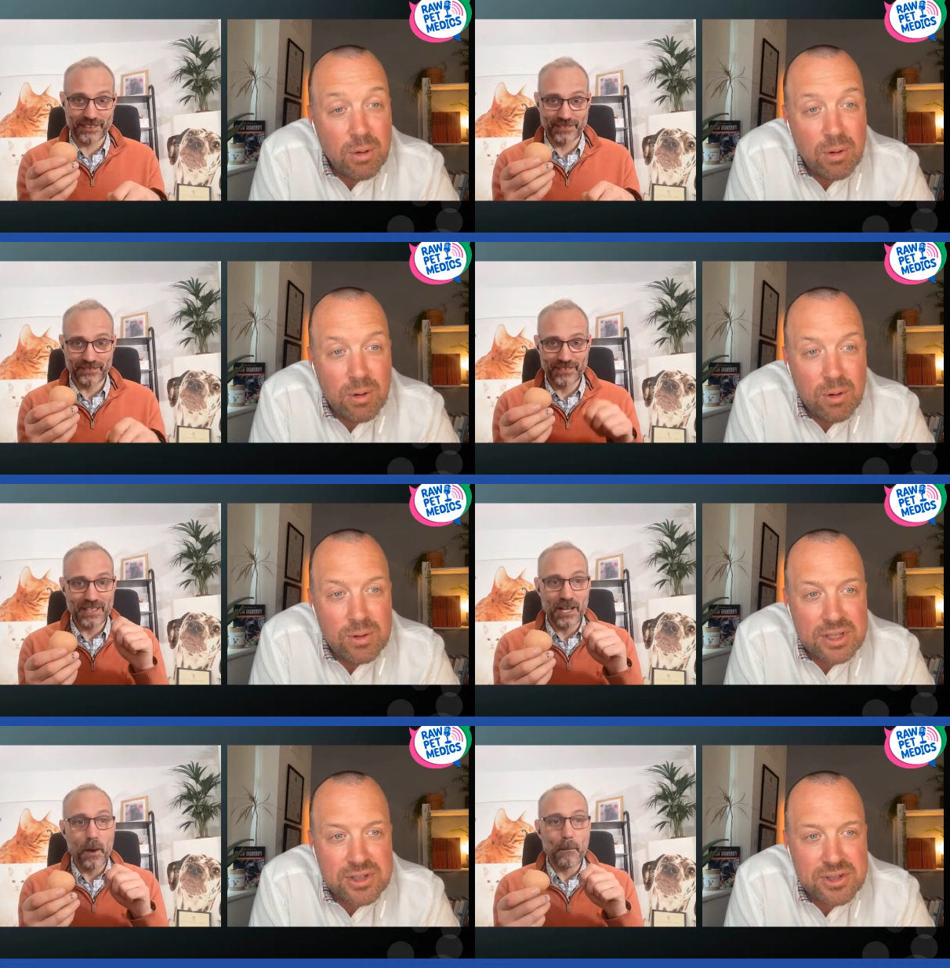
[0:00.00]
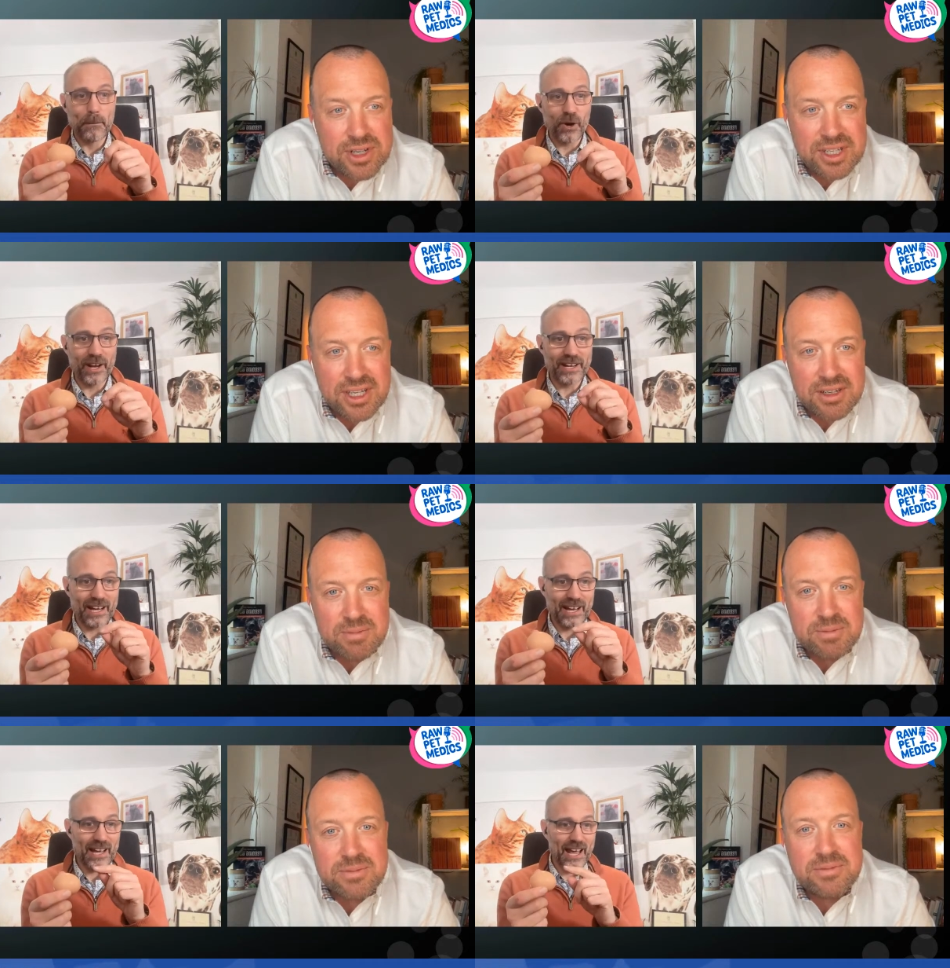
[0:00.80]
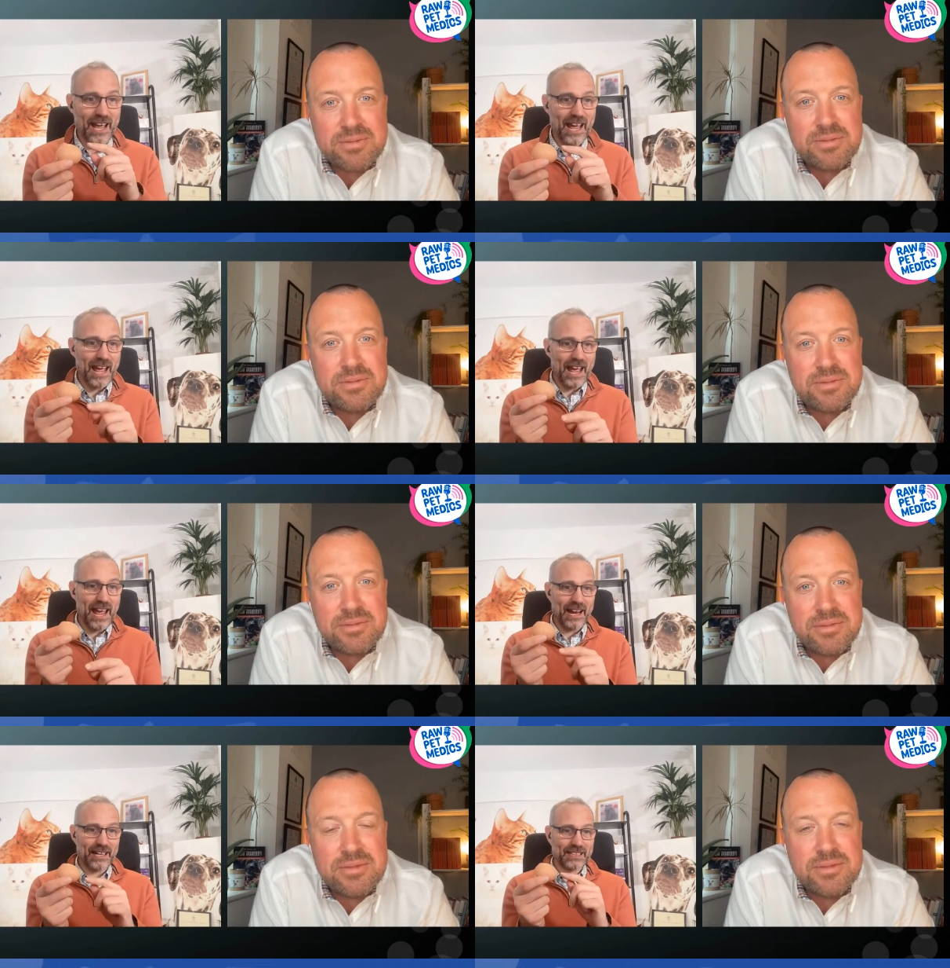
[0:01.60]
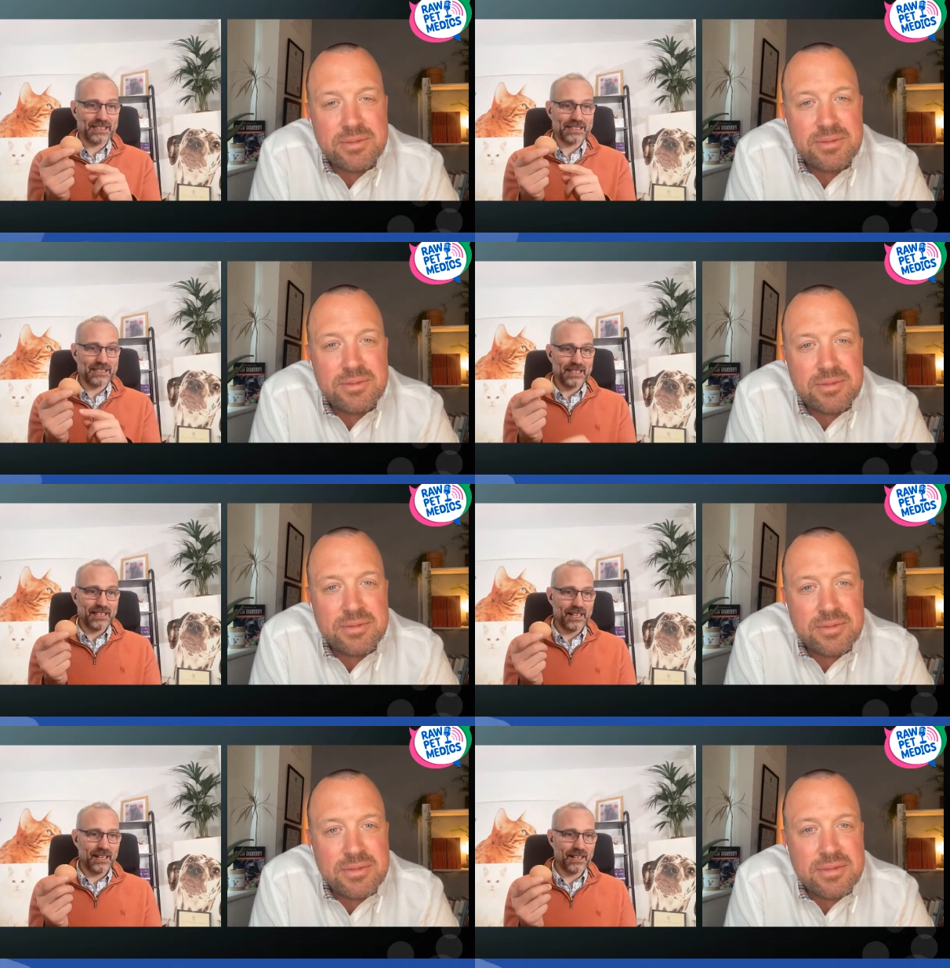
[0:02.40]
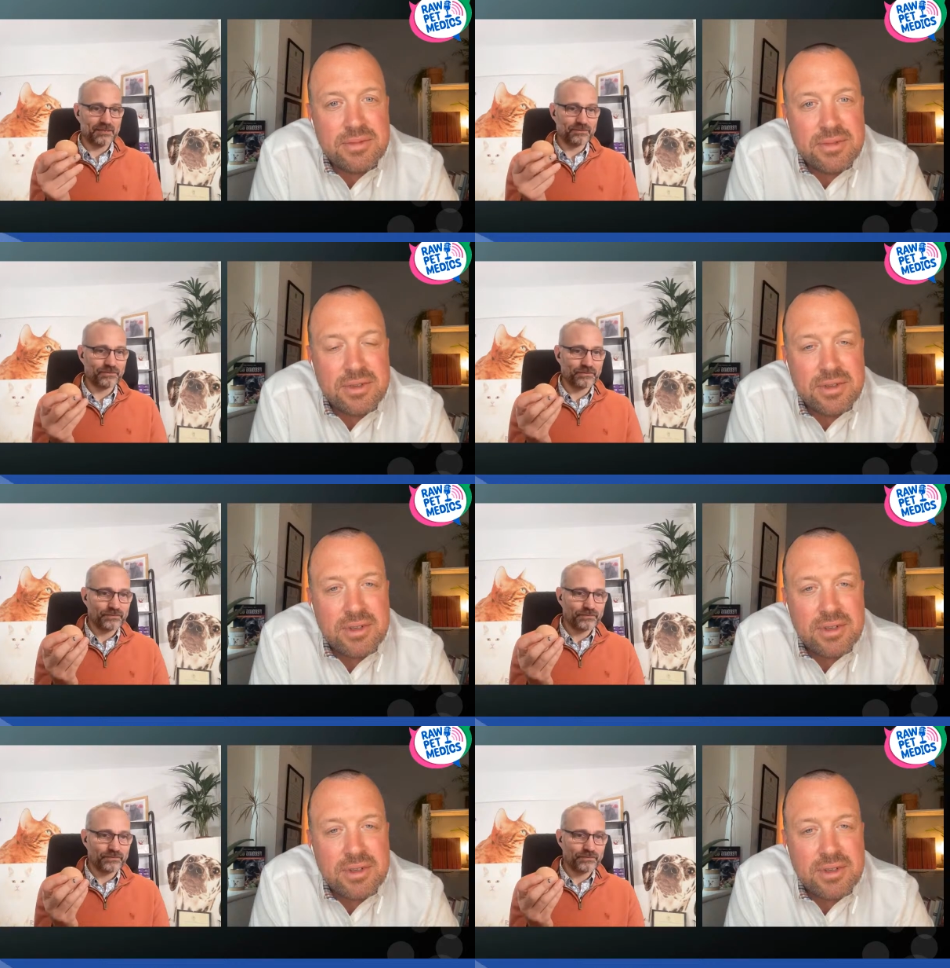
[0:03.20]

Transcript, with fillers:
Speaker 1: Oh, that's a good idea. X um,